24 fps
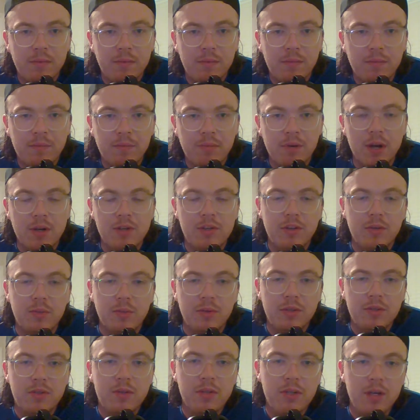pressure
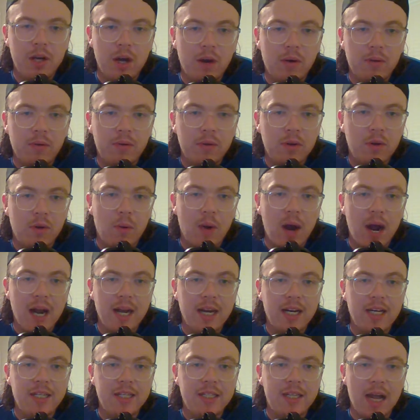was,
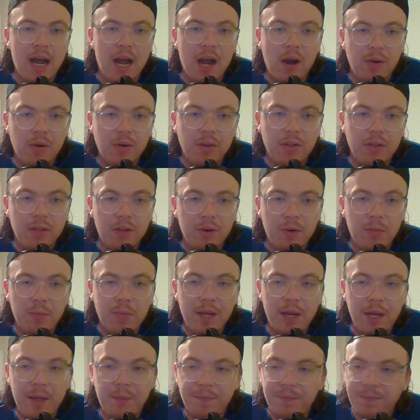quieted down a little
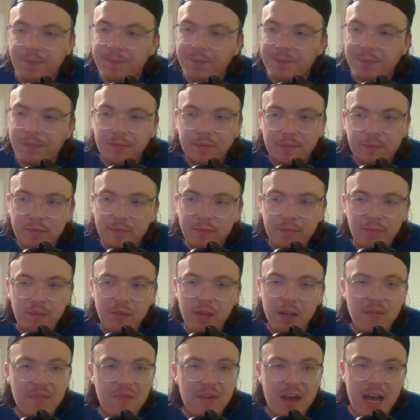bit,
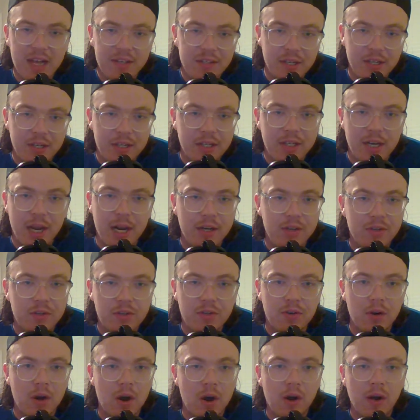Vazzy stayed
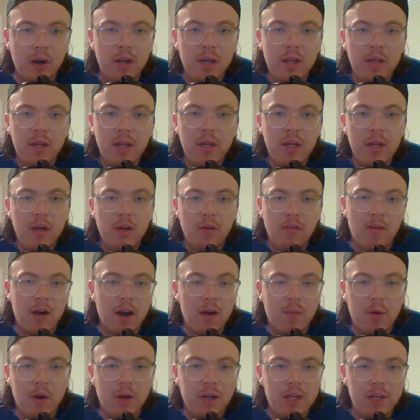strong
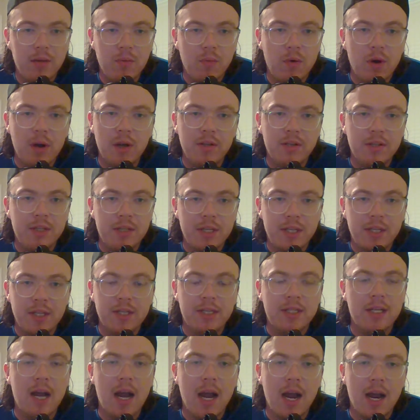right where he was the
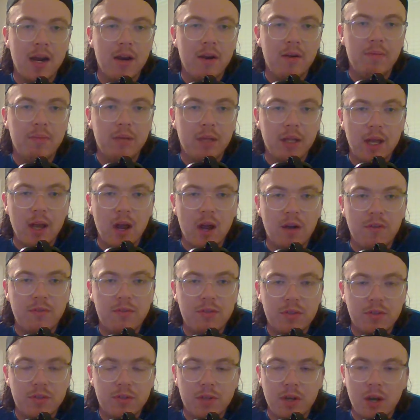entire
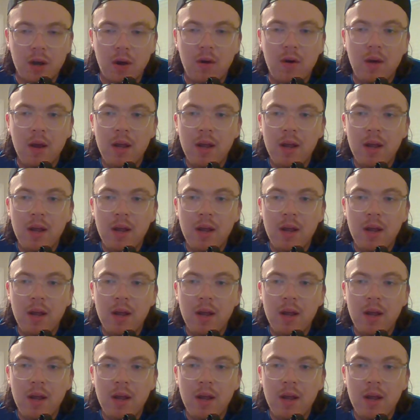playoffs. So